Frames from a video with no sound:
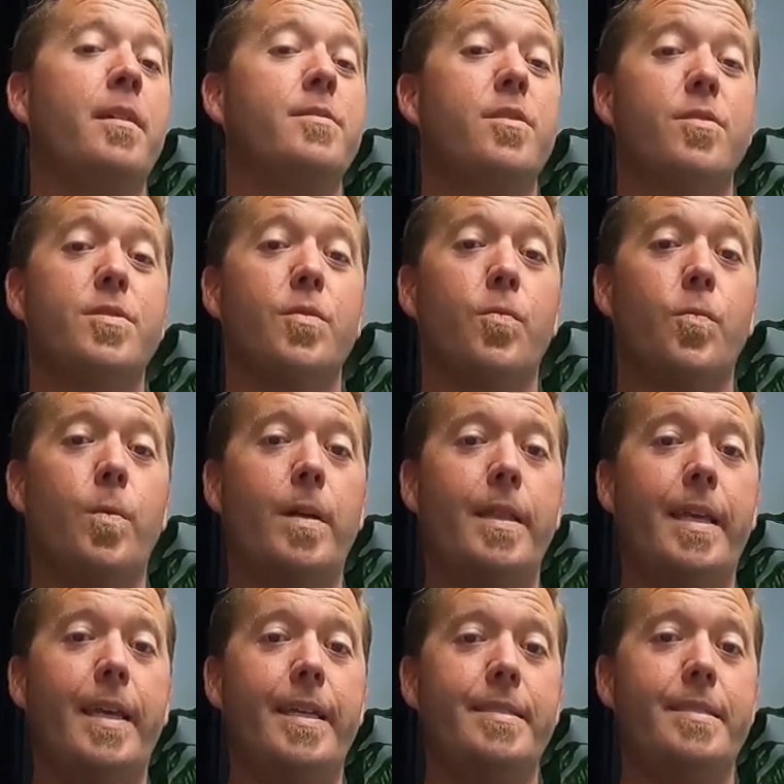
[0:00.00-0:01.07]
It's also
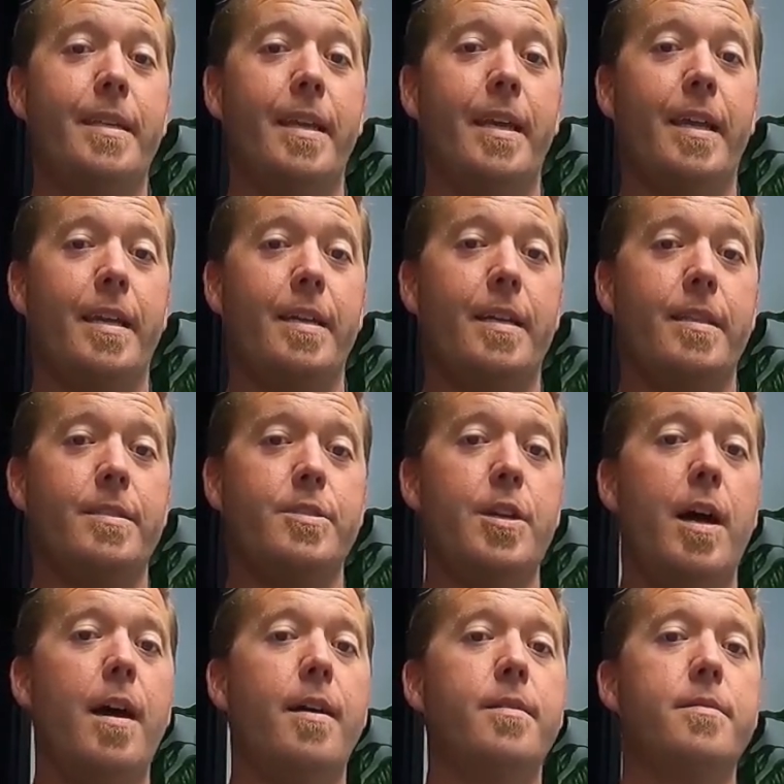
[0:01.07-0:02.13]
really easy to get into the
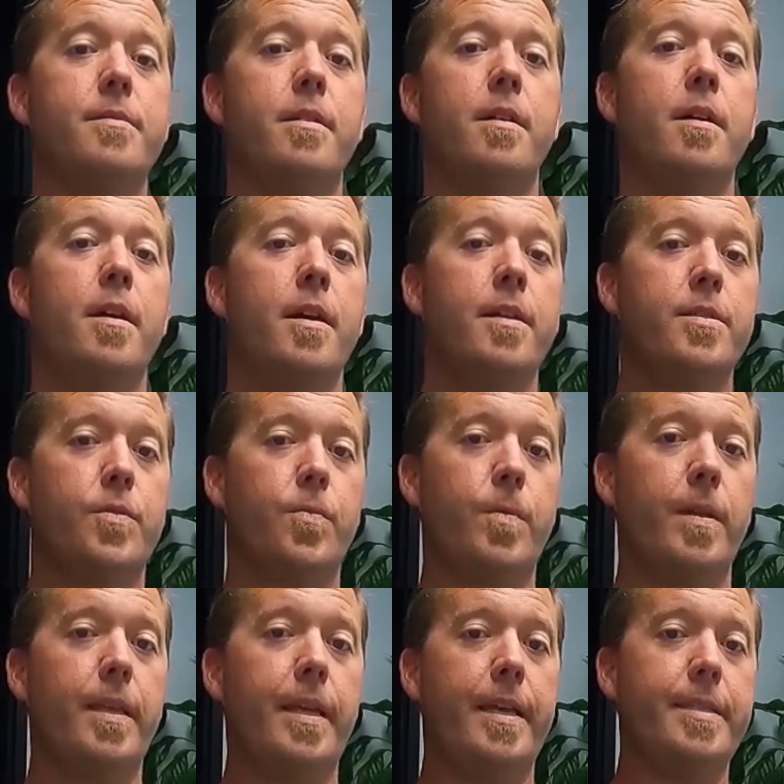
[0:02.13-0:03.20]
chest. It's
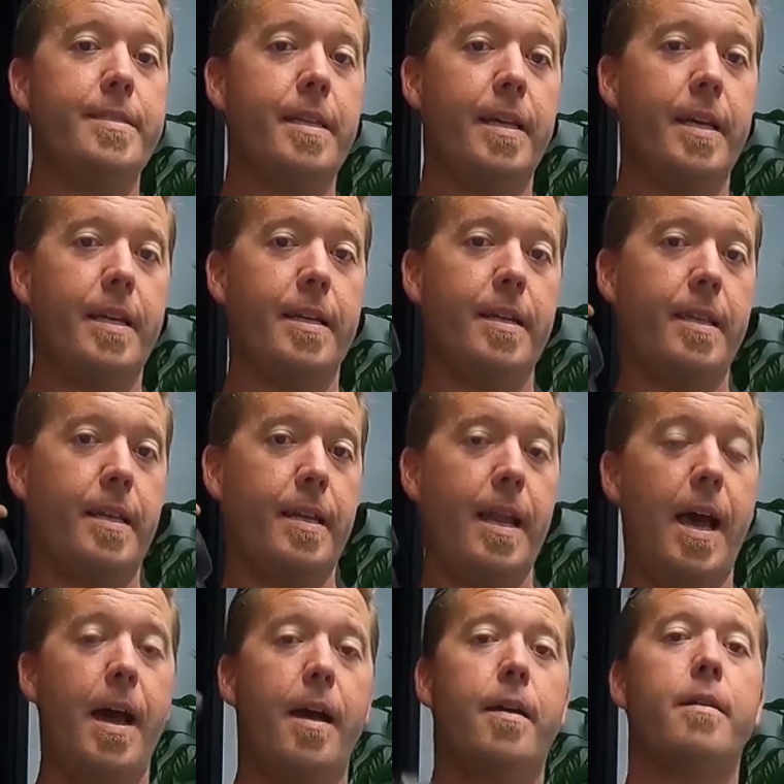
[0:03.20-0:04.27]
really easy to get into the
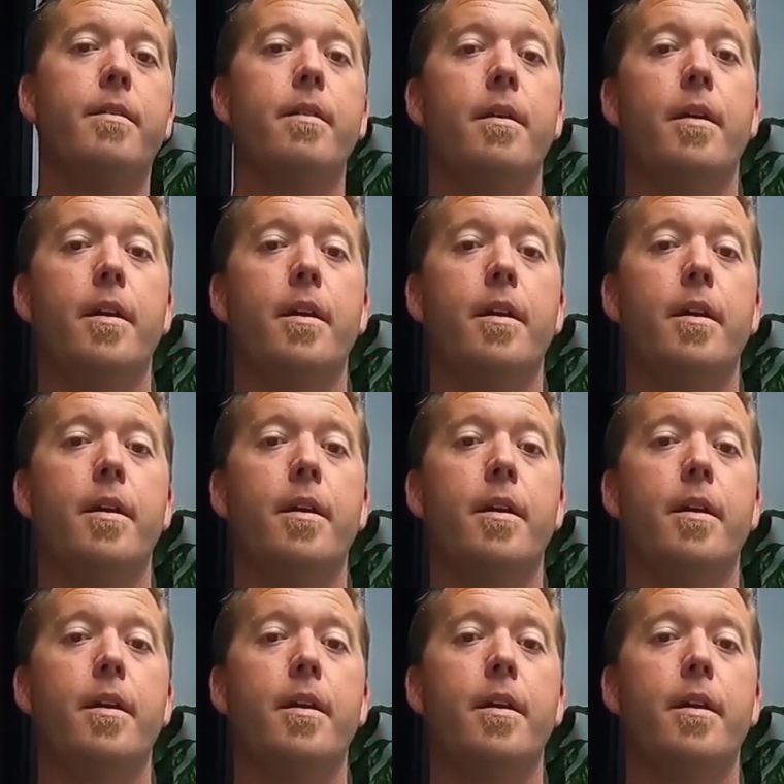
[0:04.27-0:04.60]
neck.